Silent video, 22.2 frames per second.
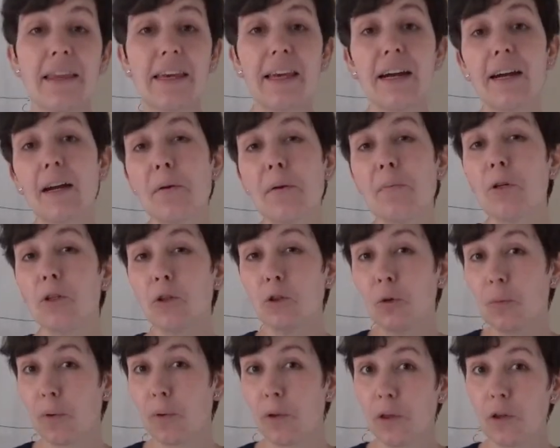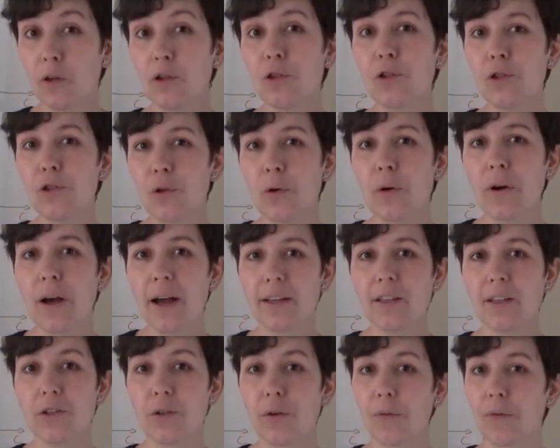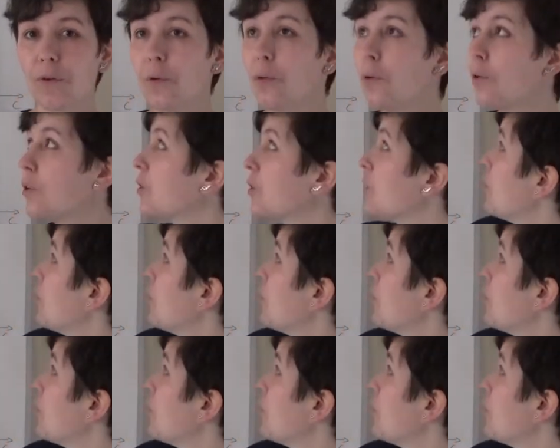are able to produce two kinds of goods: